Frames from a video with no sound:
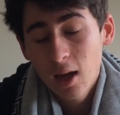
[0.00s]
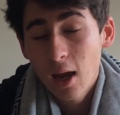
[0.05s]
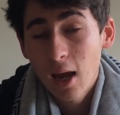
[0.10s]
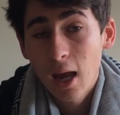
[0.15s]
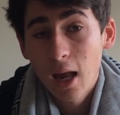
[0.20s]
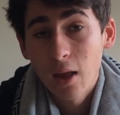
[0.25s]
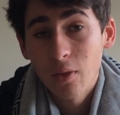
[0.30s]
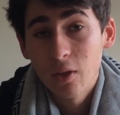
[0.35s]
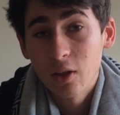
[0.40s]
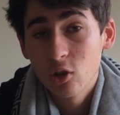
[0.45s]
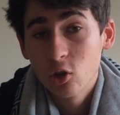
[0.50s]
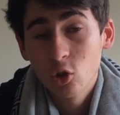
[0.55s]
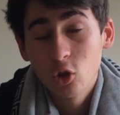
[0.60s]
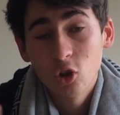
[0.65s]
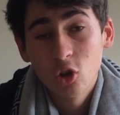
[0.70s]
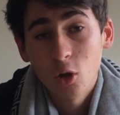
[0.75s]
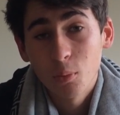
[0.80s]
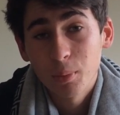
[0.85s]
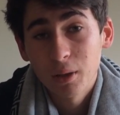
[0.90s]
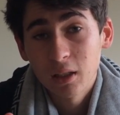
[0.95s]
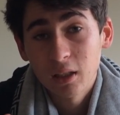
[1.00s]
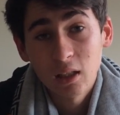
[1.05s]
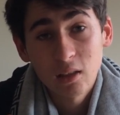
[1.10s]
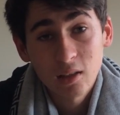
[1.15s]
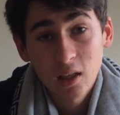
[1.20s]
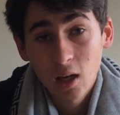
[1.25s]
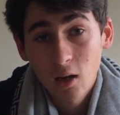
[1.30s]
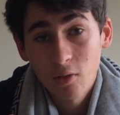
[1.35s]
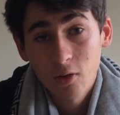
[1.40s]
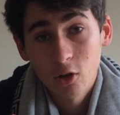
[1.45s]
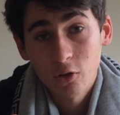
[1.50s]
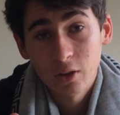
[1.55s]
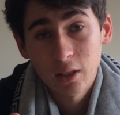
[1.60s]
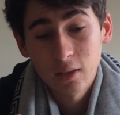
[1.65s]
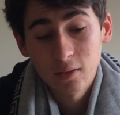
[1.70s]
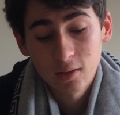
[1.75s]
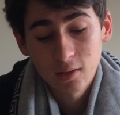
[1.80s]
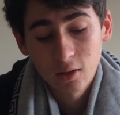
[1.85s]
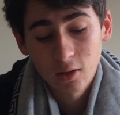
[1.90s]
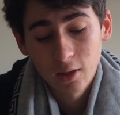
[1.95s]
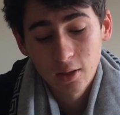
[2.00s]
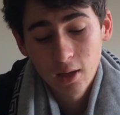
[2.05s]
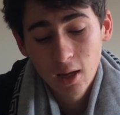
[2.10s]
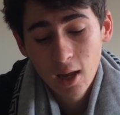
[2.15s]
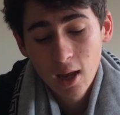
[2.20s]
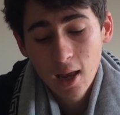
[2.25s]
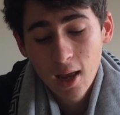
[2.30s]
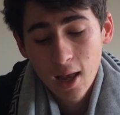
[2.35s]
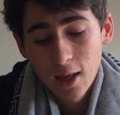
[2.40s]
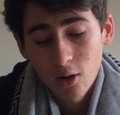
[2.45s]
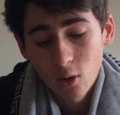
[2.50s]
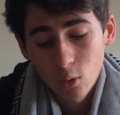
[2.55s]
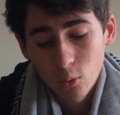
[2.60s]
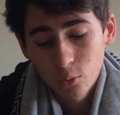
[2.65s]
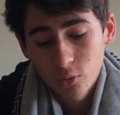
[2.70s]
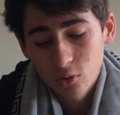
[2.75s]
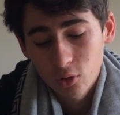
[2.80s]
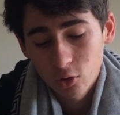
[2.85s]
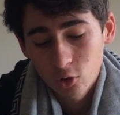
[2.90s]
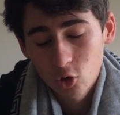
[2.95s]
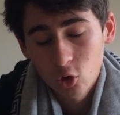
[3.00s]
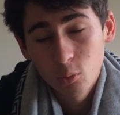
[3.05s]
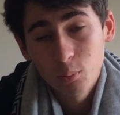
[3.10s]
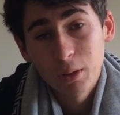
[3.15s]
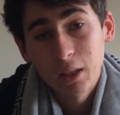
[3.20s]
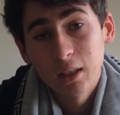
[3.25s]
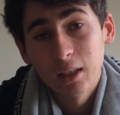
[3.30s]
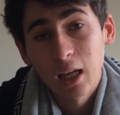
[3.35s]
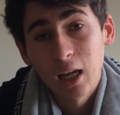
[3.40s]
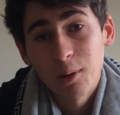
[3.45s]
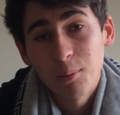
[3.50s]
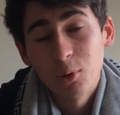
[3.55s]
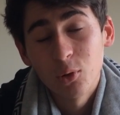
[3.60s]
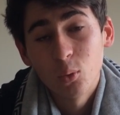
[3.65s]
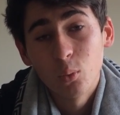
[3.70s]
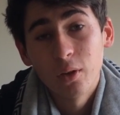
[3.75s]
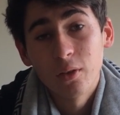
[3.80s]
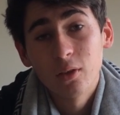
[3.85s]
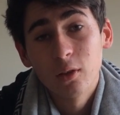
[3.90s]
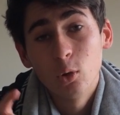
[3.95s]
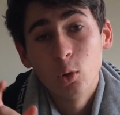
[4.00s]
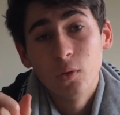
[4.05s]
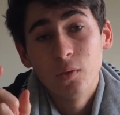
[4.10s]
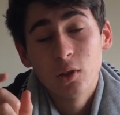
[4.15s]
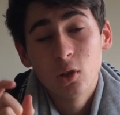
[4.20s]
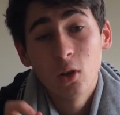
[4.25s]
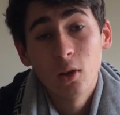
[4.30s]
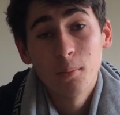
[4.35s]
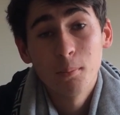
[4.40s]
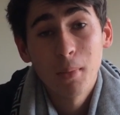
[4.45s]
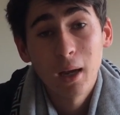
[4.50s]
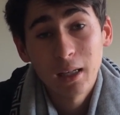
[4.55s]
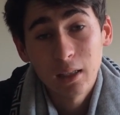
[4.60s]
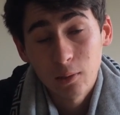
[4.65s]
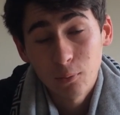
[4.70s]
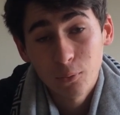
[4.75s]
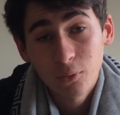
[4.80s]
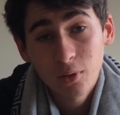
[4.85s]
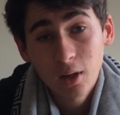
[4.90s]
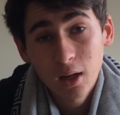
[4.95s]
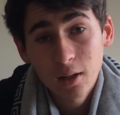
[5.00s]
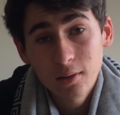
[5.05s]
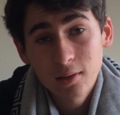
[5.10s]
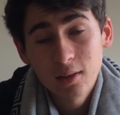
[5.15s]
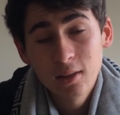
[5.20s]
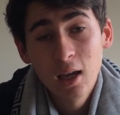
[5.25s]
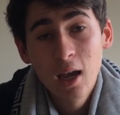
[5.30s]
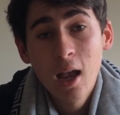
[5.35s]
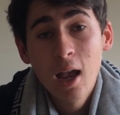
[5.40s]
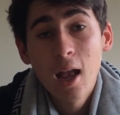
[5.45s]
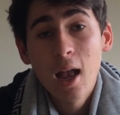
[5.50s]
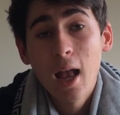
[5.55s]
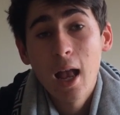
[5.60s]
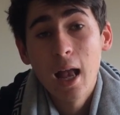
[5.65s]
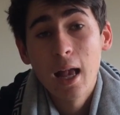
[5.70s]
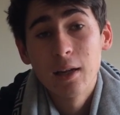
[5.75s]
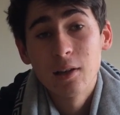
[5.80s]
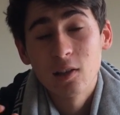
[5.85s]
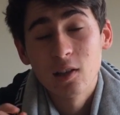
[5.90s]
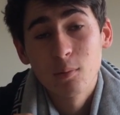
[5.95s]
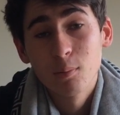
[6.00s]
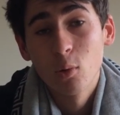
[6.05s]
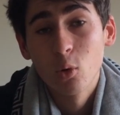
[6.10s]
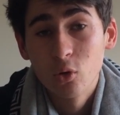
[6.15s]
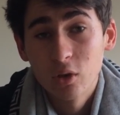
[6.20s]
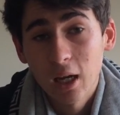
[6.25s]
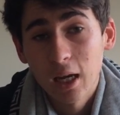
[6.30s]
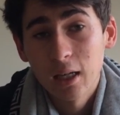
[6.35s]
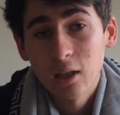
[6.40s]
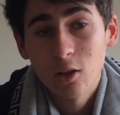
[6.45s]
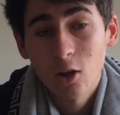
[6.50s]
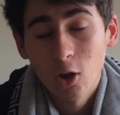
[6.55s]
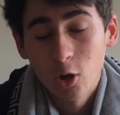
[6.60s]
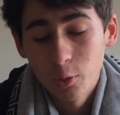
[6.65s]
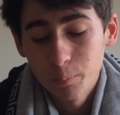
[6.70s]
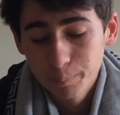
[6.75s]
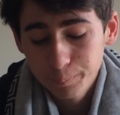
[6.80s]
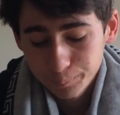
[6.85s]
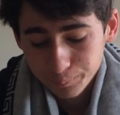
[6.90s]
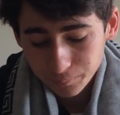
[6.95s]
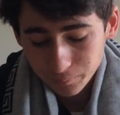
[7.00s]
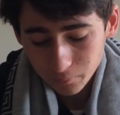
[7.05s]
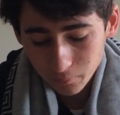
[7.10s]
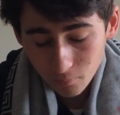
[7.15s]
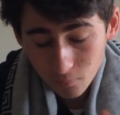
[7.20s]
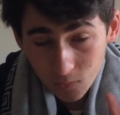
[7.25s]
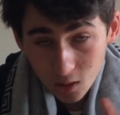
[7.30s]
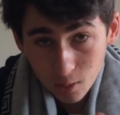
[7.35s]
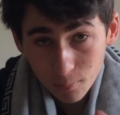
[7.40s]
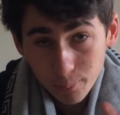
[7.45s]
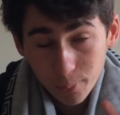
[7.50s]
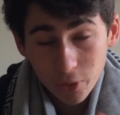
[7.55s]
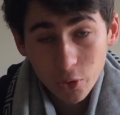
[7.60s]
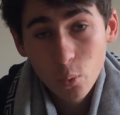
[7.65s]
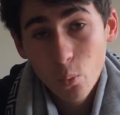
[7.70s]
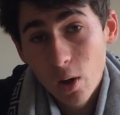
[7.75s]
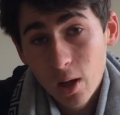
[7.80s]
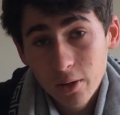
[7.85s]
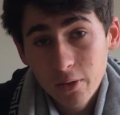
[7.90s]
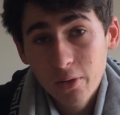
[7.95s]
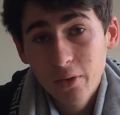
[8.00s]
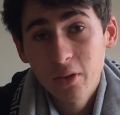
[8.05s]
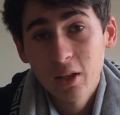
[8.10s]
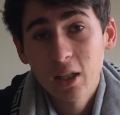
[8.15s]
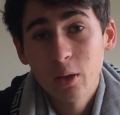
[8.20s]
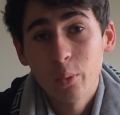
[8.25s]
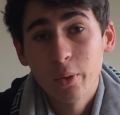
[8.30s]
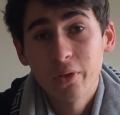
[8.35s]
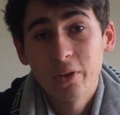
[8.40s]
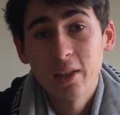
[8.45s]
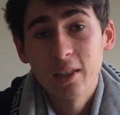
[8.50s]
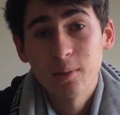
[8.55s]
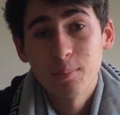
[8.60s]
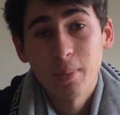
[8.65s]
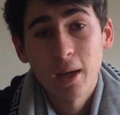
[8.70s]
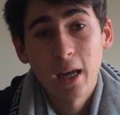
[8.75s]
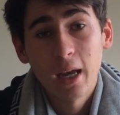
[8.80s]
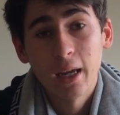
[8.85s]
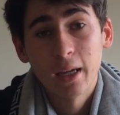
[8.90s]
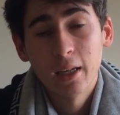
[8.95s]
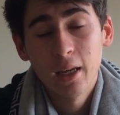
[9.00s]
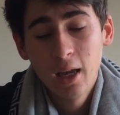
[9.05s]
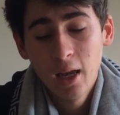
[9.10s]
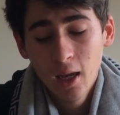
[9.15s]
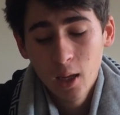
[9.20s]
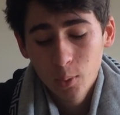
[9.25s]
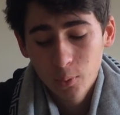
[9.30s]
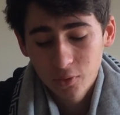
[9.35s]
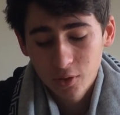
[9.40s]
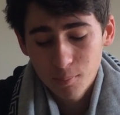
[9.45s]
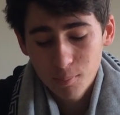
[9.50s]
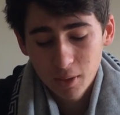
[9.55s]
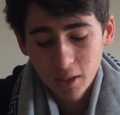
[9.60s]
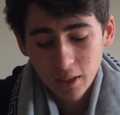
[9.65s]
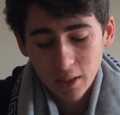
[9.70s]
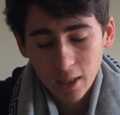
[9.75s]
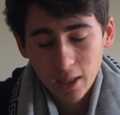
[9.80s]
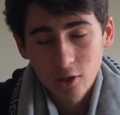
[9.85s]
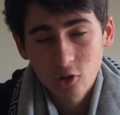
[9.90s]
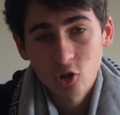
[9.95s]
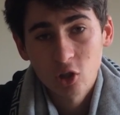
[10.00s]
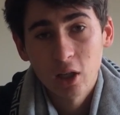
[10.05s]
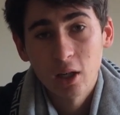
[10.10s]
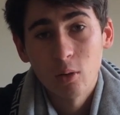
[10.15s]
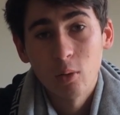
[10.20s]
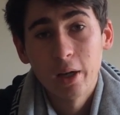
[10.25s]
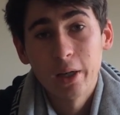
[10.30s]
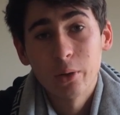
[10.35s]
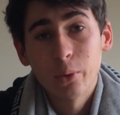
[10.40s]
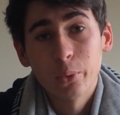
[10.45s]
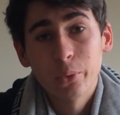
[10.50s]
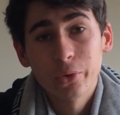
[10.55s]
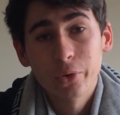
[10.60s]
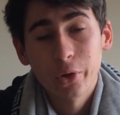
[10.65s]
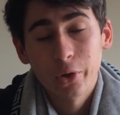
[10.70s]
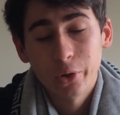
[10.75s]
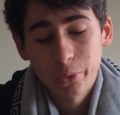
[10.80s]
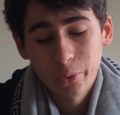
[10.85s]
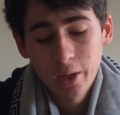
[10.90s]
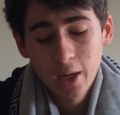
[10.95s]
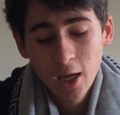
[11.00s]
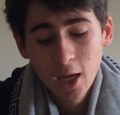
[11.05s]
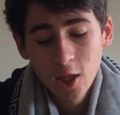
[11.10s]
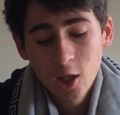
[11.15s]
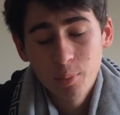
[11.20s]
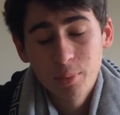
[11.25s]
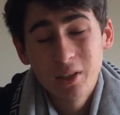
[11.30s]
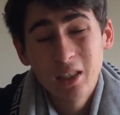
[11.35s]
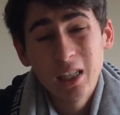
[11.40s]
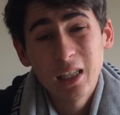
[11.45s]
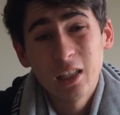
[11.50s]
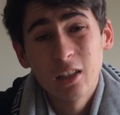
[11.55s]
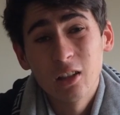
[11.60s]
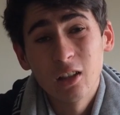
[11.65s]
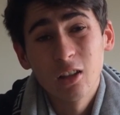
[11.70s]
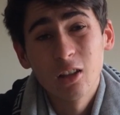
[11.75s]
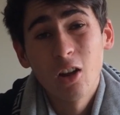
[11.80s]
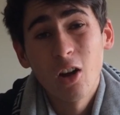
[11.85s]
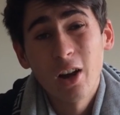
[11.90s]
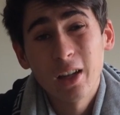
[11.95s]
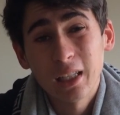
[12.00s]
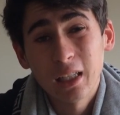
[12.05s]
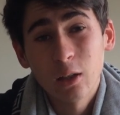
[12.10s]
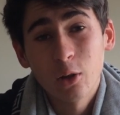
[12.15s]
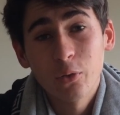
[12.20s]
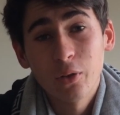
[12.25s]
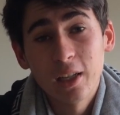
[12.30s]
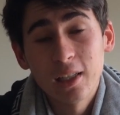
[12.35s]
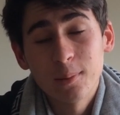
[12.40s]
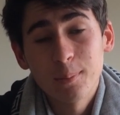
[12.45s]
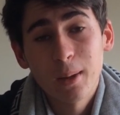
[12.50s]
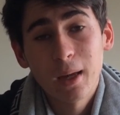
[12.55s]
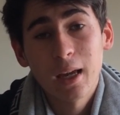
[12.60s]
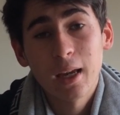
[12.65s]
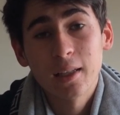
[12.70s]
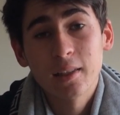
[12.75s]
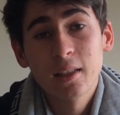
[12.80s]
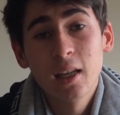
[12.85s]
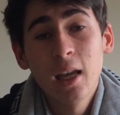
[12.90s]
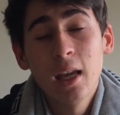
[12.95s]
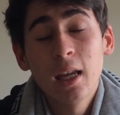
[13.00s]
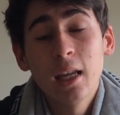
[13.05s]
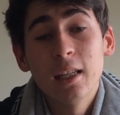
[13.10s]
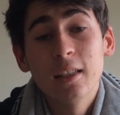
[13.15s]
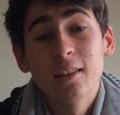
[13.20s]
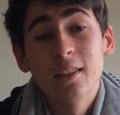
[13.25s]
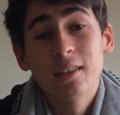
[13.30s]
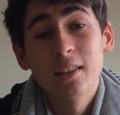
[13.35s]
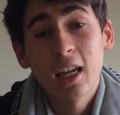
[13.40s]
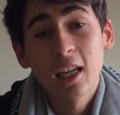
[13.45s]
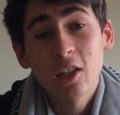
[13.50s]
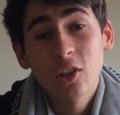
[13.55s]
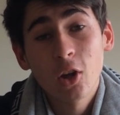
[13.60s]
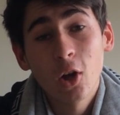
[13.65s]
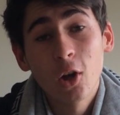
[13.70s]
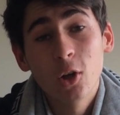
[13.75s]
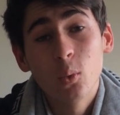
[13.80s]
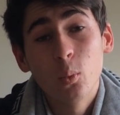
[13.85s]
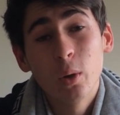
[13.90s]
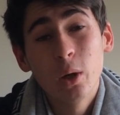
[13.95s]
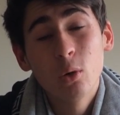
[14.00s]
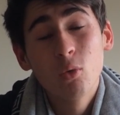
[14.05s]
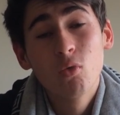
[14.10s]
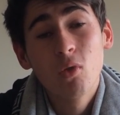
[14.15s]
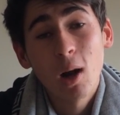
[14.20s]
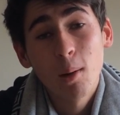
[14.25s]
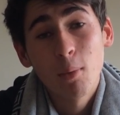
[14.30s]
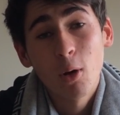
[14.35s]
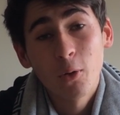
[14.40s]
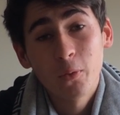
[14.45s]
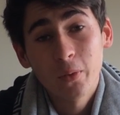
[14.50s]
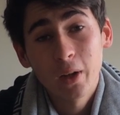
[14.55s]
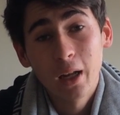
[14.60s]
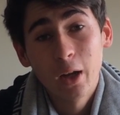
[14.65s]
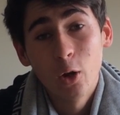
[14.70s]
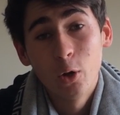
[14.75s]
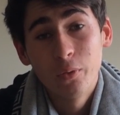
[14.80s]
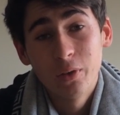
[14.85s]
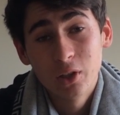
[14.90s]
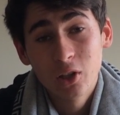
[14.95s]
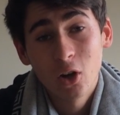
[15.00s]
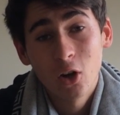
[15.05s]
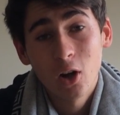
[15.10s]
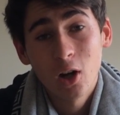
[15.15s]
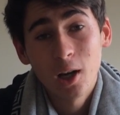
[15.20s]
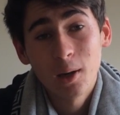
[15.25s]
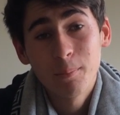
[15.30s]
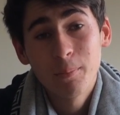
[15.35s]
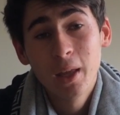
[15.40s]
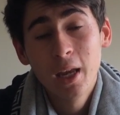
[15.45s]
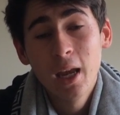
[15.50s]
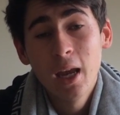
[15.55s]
and there should not be any tearing on the inside. And it also should be labelled with Louis Vuitton made in France and a small date code. But the one thing with this bag, with the mini HL, and also the particular lining on these bags, is the date code will rub off over time.